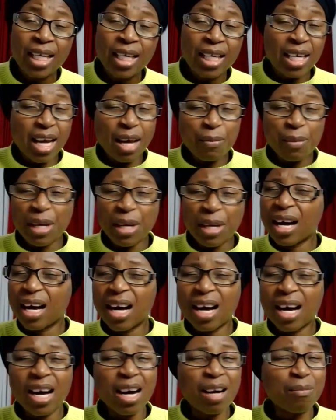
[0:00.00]
Let me
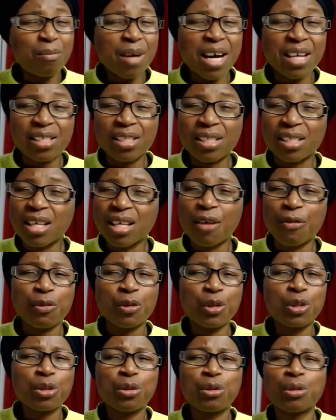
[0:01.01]
have myself
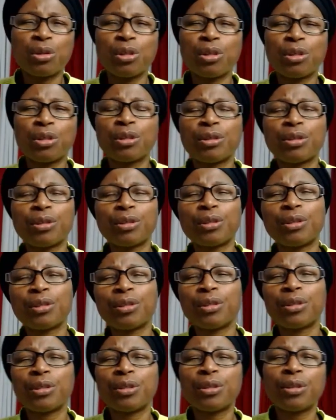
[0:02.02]
in you,
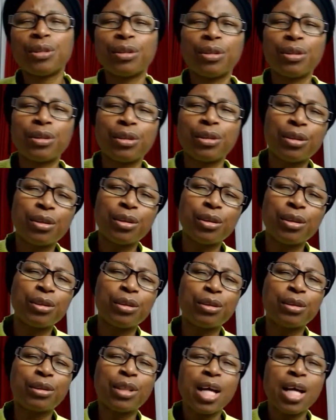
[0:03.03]

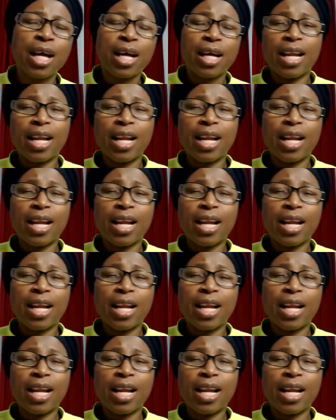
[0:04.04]
Lord.